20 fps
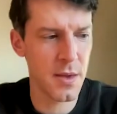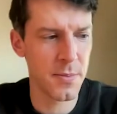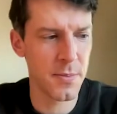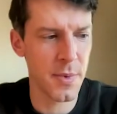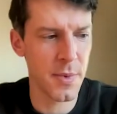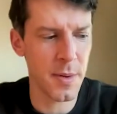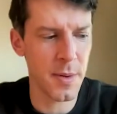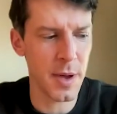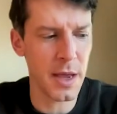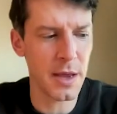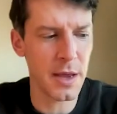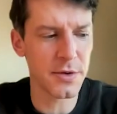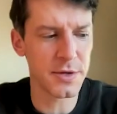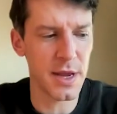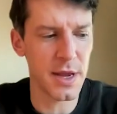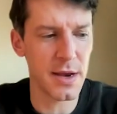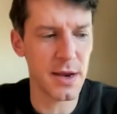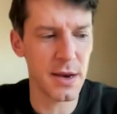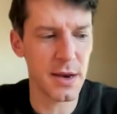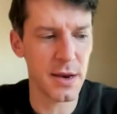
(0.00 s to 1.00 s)
my
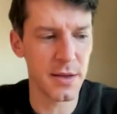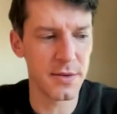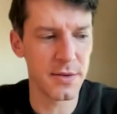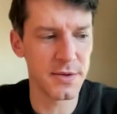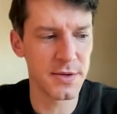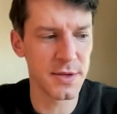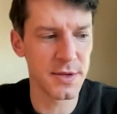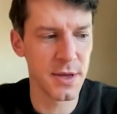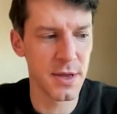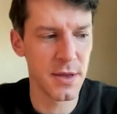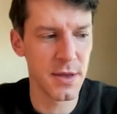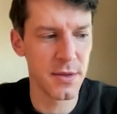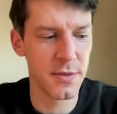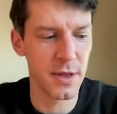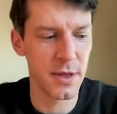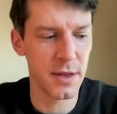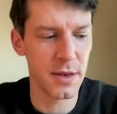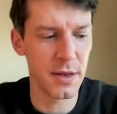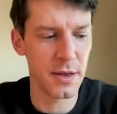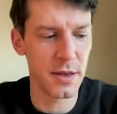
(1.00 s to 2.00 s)
understanding is
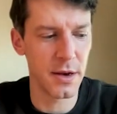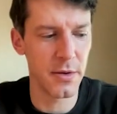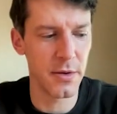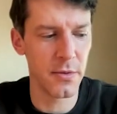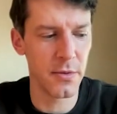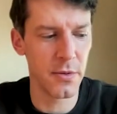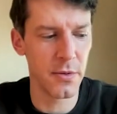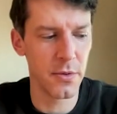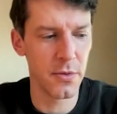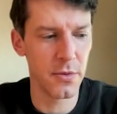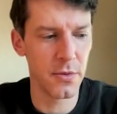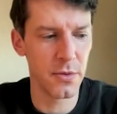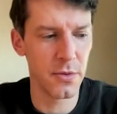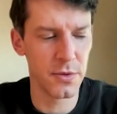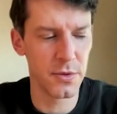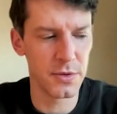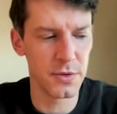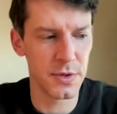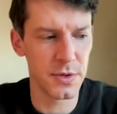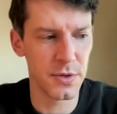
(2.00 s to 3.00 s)
that, you know,
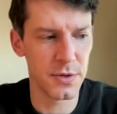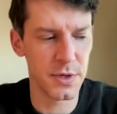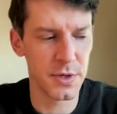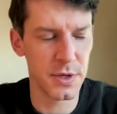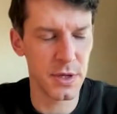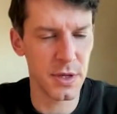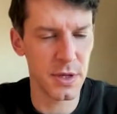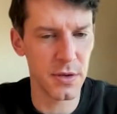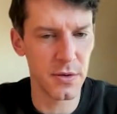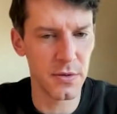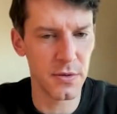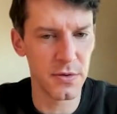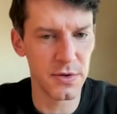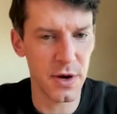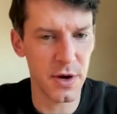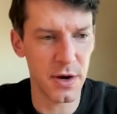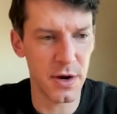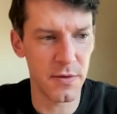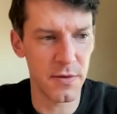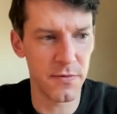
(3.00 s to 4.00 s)
there's, there's a
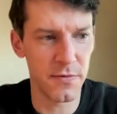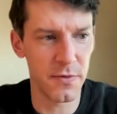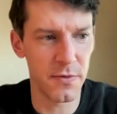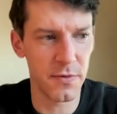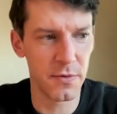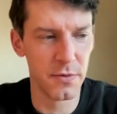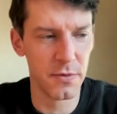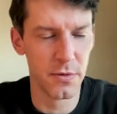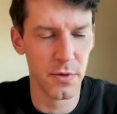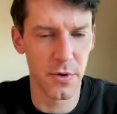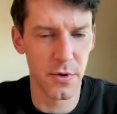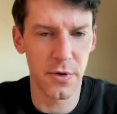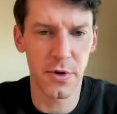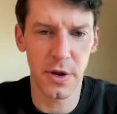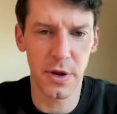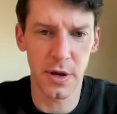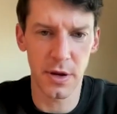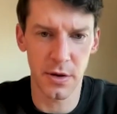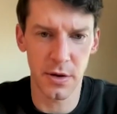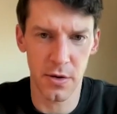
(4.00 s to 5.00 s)
huge kind of
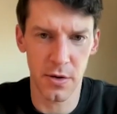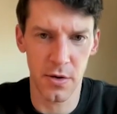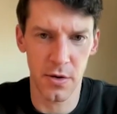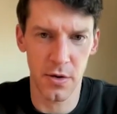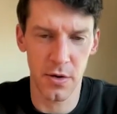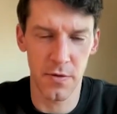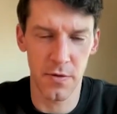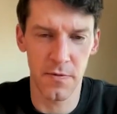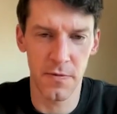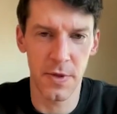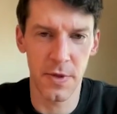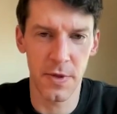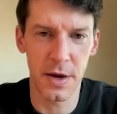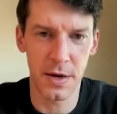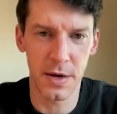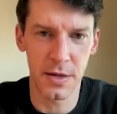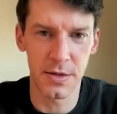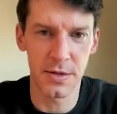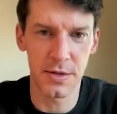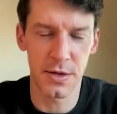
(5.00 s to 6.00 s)
learning curve that
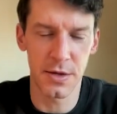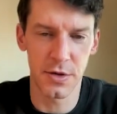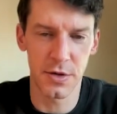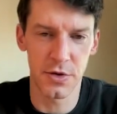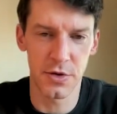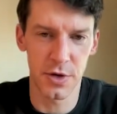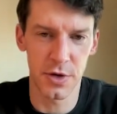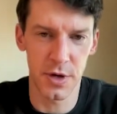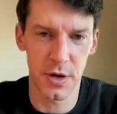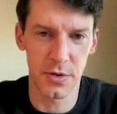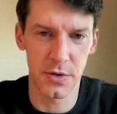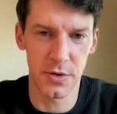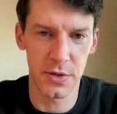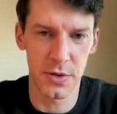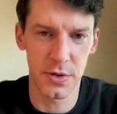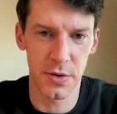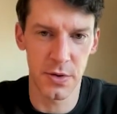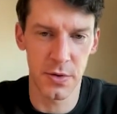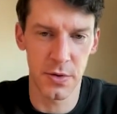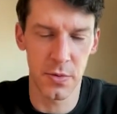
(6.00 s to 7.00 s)
an institution goes
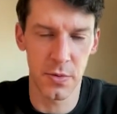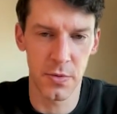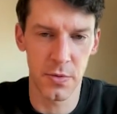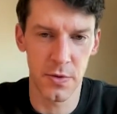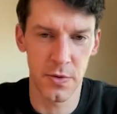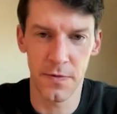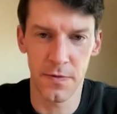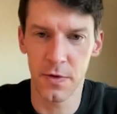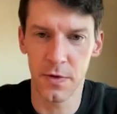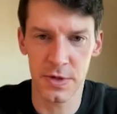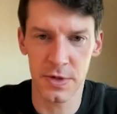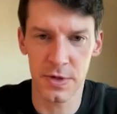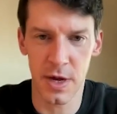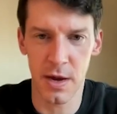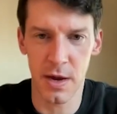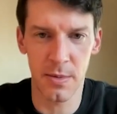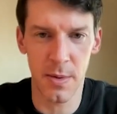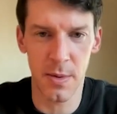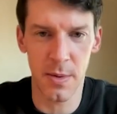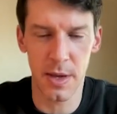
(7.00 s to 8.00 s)
through the first
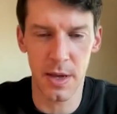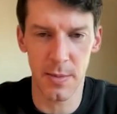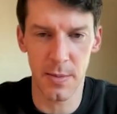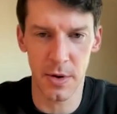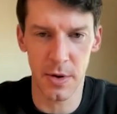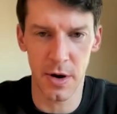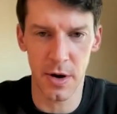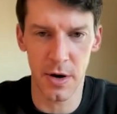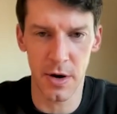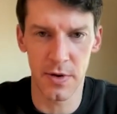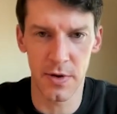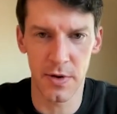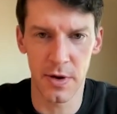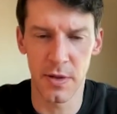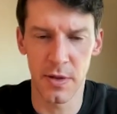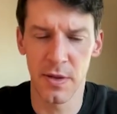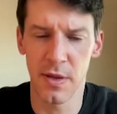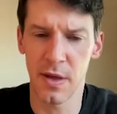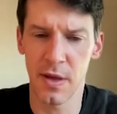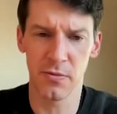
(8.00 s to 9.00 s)
time they become accredited.
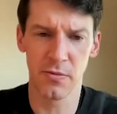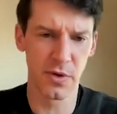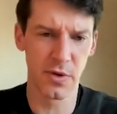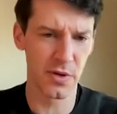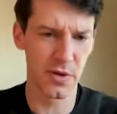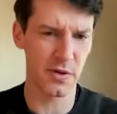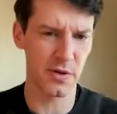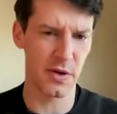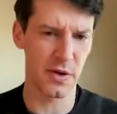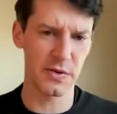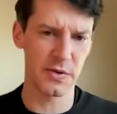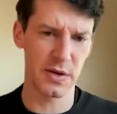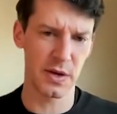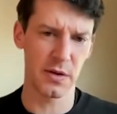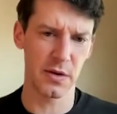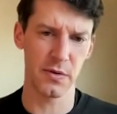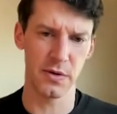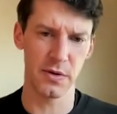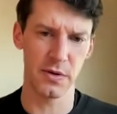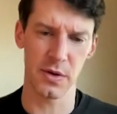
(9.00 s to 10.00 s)
And that really does
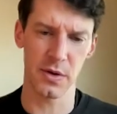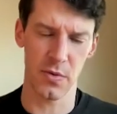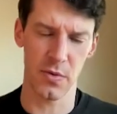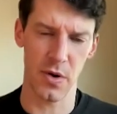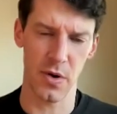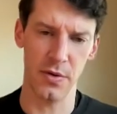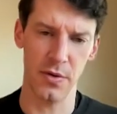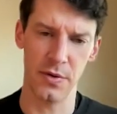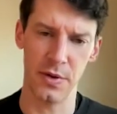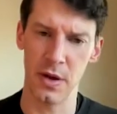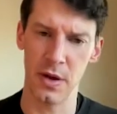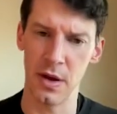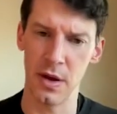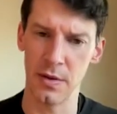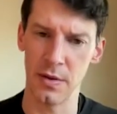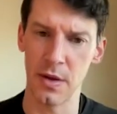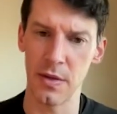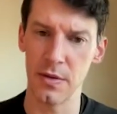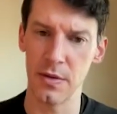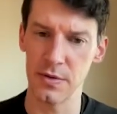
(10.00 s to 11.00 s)
increase the quality.
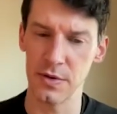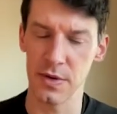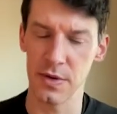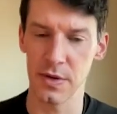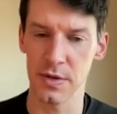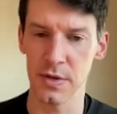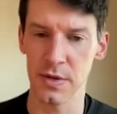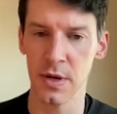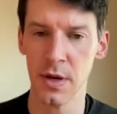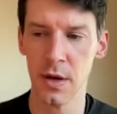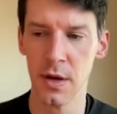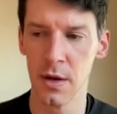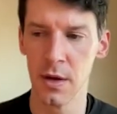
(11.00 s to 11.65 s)
And then there's this